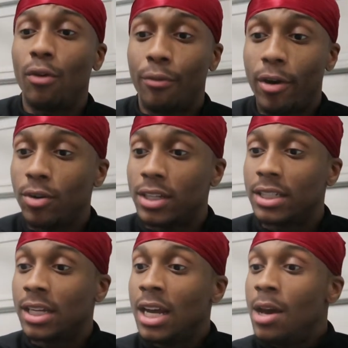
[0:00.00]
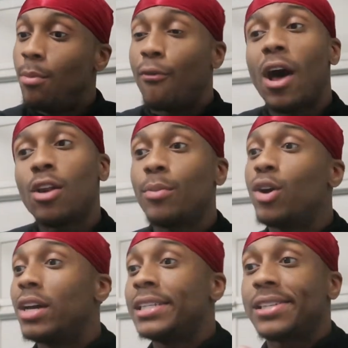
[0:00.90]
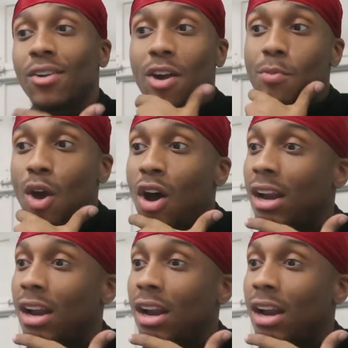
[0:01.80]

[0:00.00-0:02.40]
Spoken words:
going to focus. But follow me on Instagram, y'all.